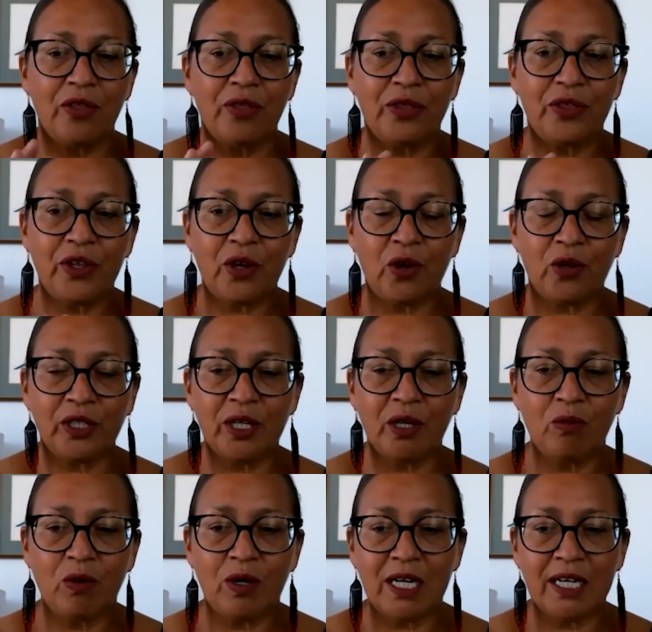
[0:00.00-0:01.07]
The only
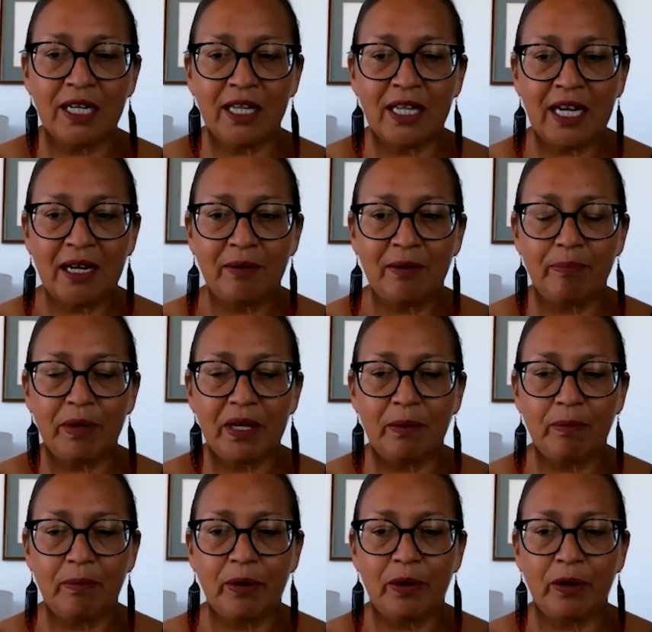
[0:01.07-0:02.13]
one that
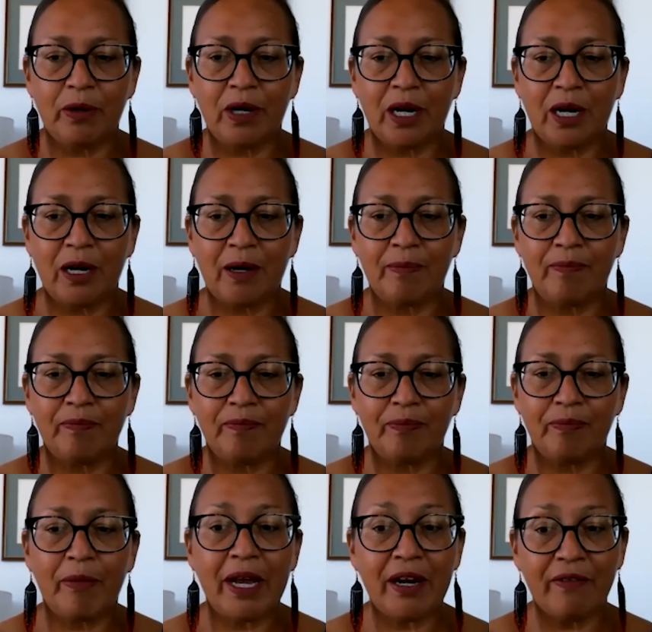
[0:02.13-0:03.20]
people
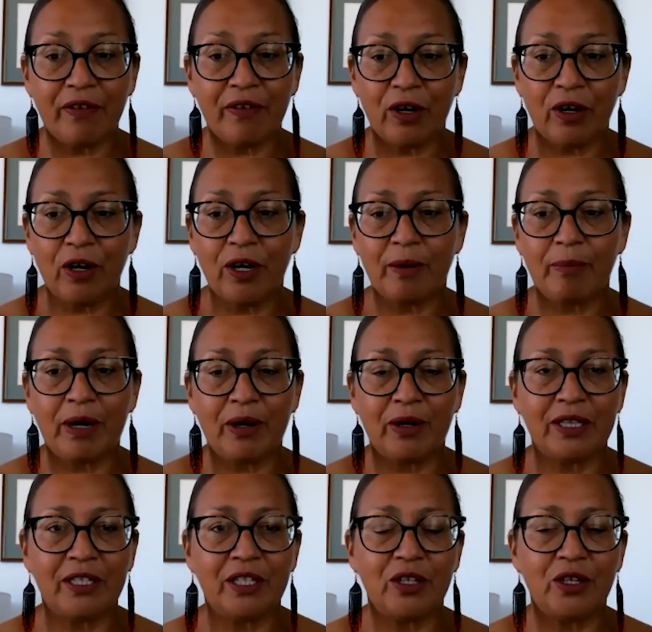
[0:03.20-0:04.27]
might have heard about
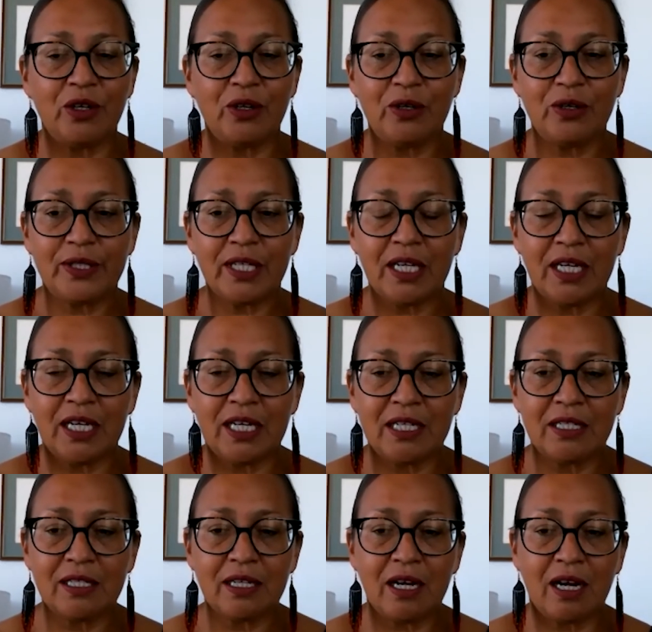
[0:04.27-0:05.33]
in the news
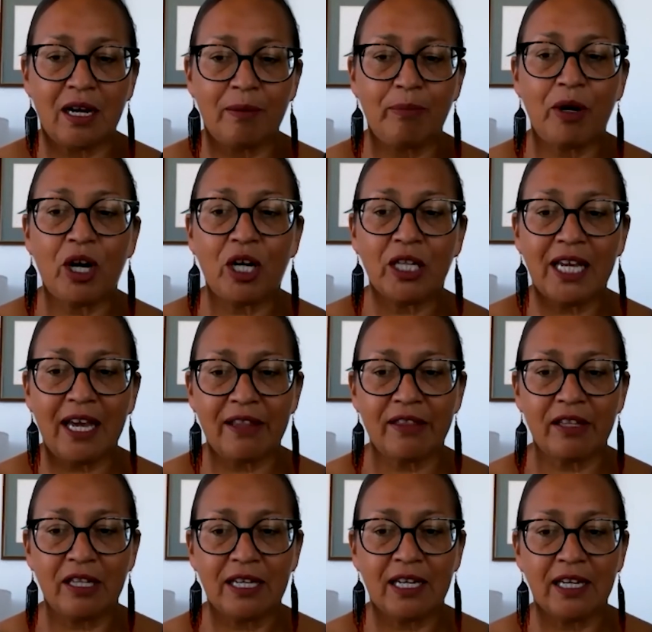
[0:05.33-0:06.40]
is
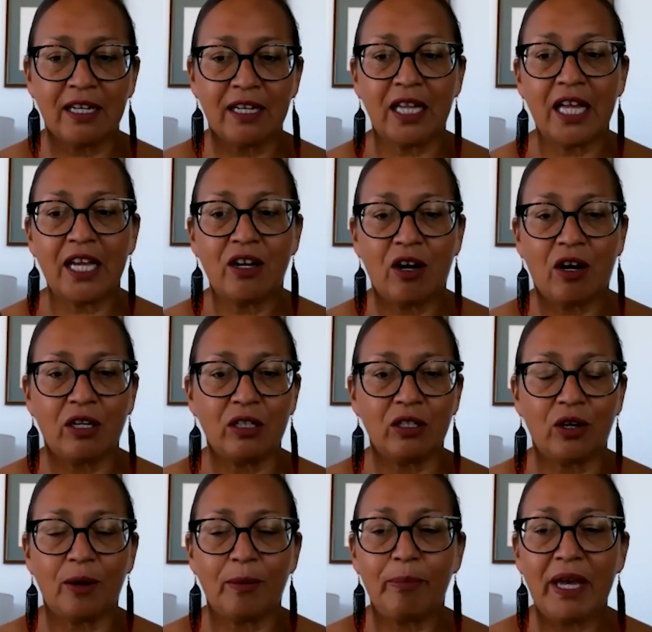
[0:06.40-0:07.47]
polyethylene glycol,
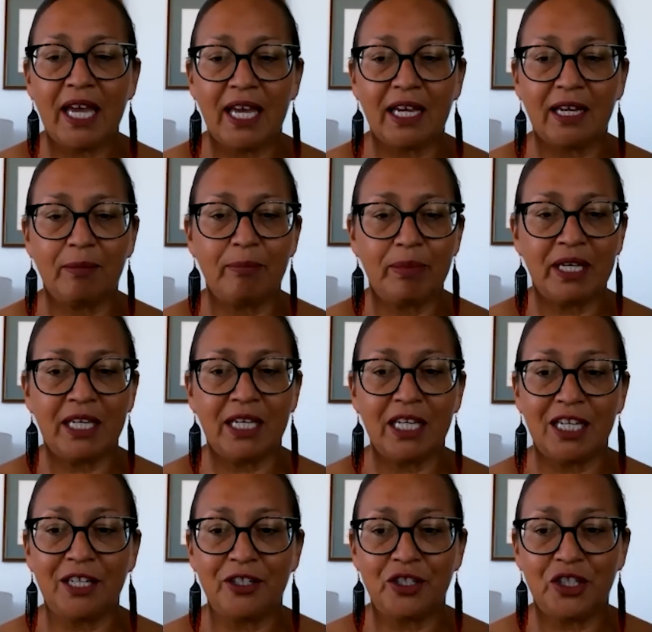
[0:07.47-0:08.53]
or PEG,
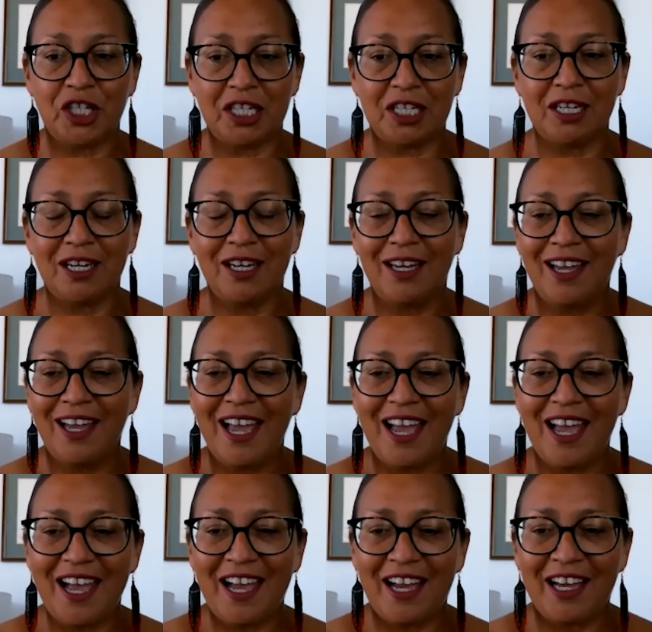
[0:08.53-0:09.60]
P-E-G.
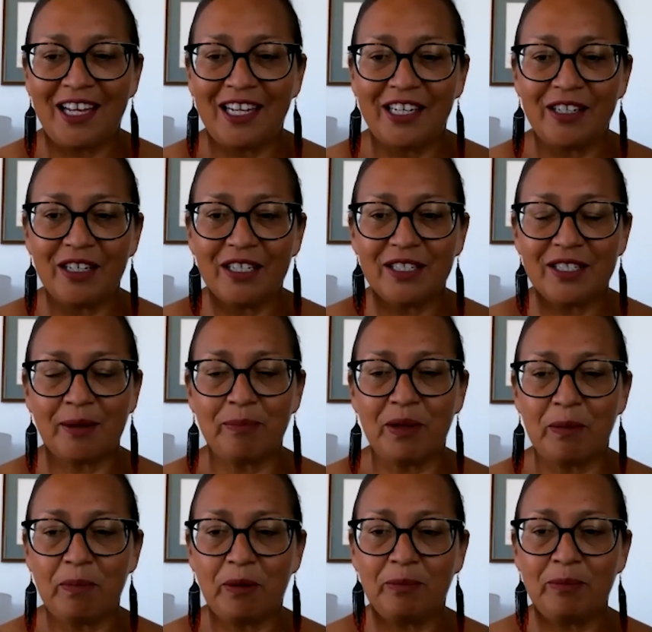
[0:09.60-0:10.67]
And some
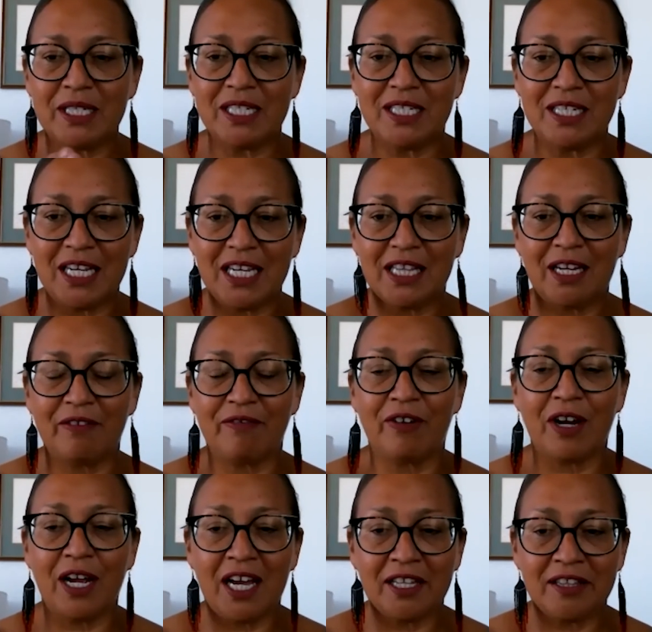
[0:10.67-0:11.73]
people mistake that
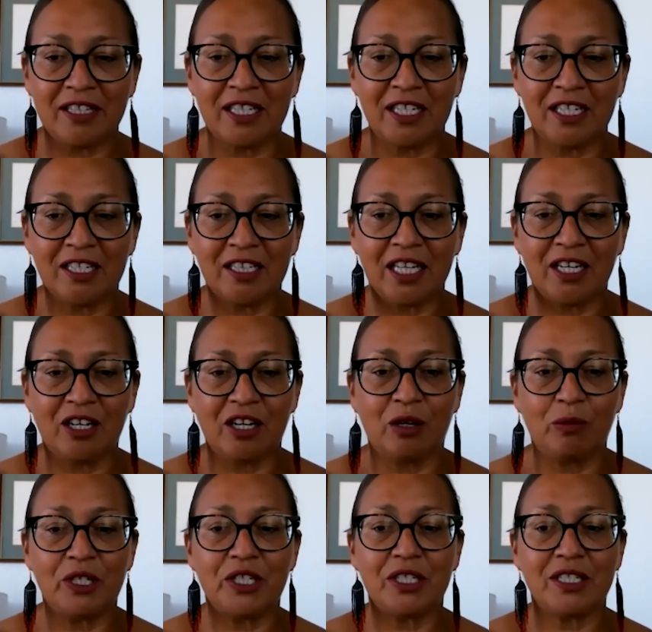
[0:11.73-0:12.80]
for ethylene glycol,
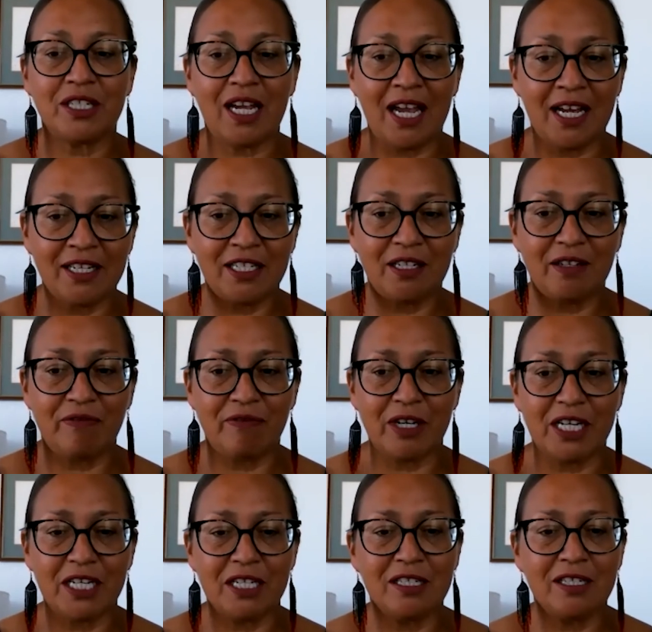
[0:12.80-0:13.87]
which is
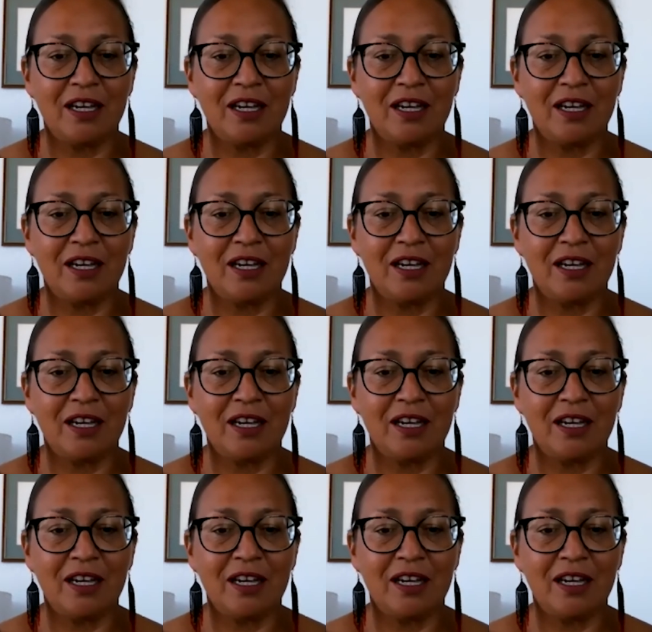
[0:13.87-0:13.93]
antifreeze.